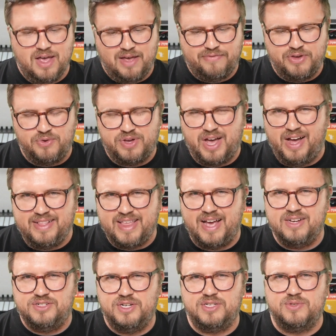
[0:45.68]
if you cut
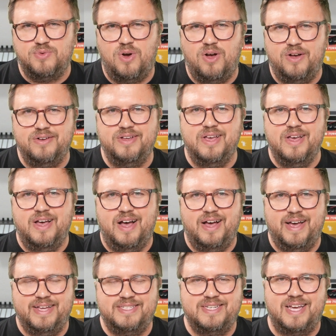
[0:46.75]
that just wrong, uh,
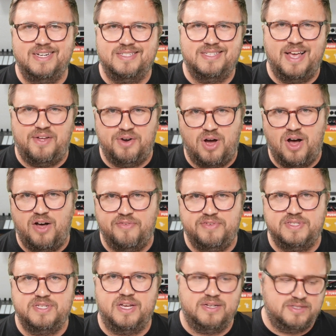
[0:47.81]
it's going to sound off.
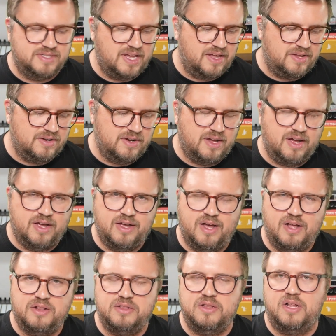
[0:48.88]
It's going to sound uh,
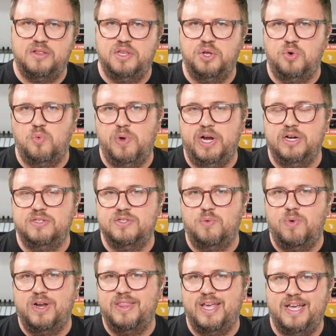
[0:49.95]
a, a little weird. So
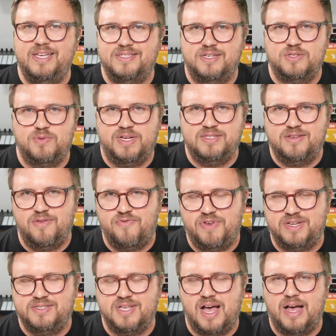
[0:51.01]
one of the easiest ways to
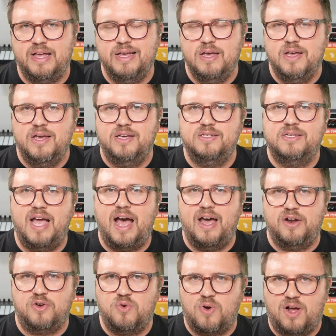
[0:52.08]
fix that is to add
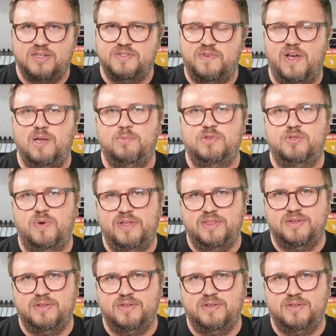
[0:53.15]
a crossfade between